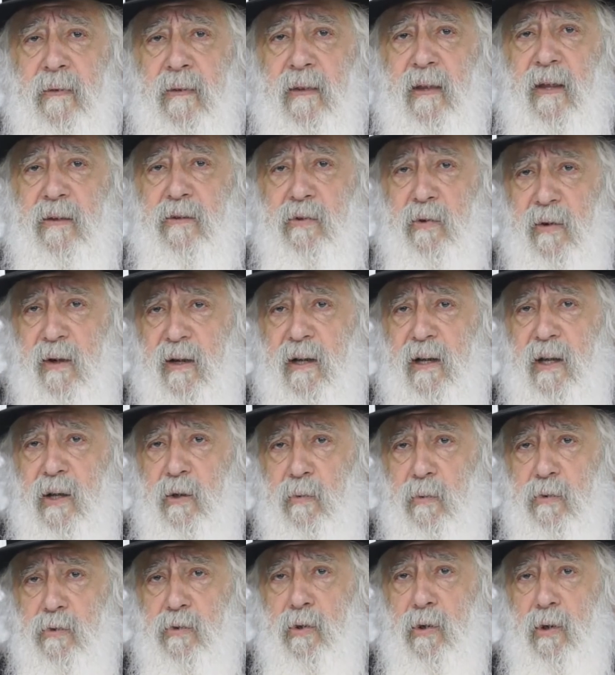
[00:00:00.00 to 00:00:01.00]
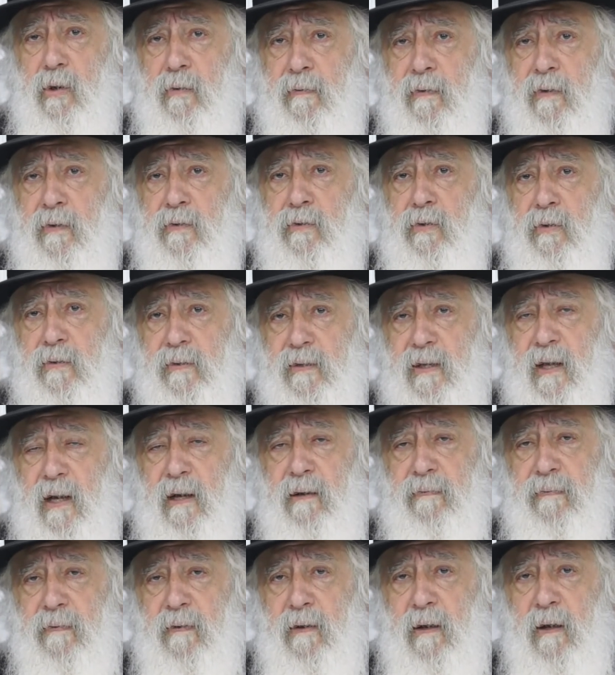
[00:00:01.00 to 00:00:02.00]
that really you want to convert
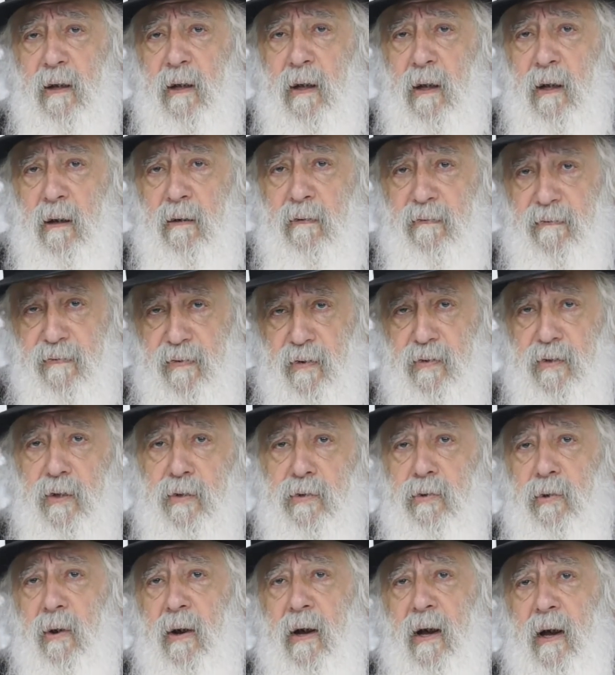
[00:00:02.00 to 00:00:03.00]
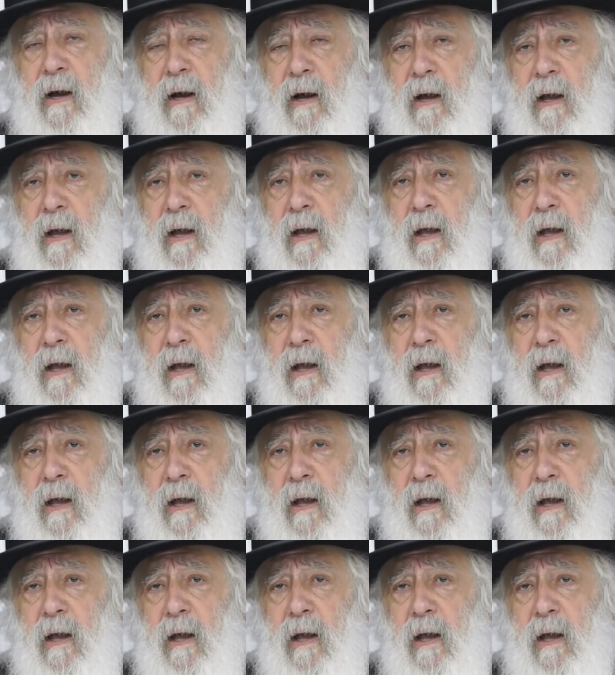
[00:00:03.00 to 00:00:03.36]
yourself for the Torah,